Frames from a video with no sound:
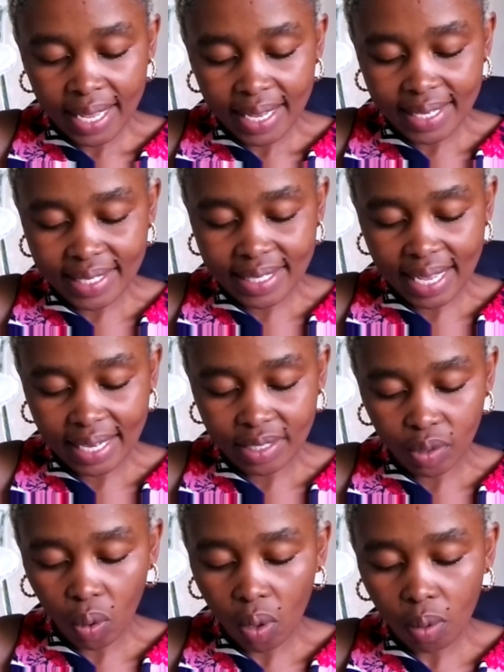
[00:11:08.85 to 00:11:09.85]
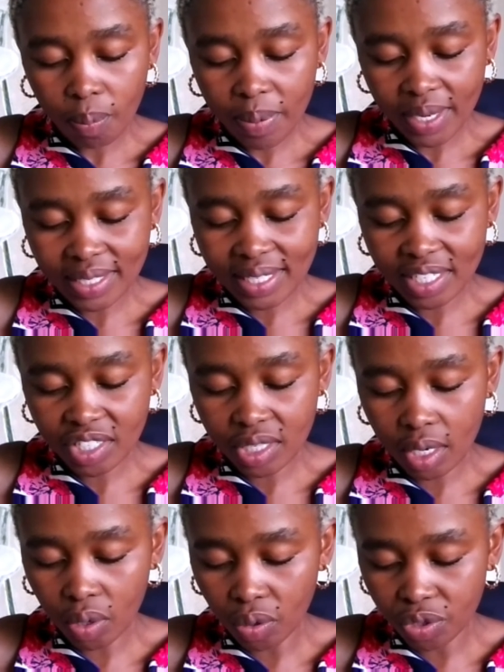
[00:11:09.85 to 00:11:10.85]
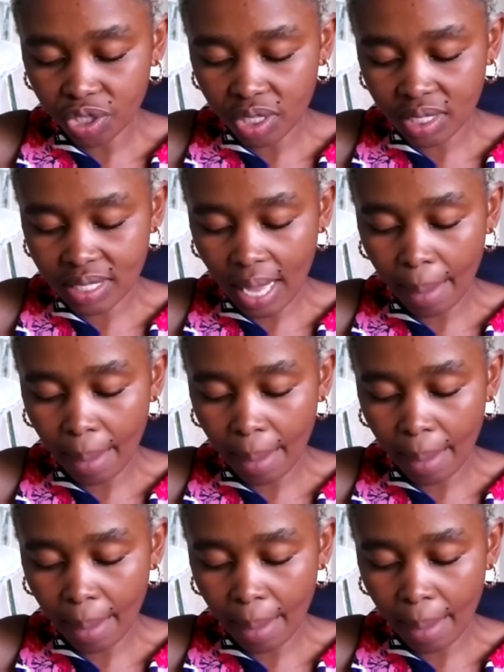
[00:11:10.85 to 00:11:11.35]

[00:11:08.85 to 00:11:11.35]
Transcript: is that all practitioner coaches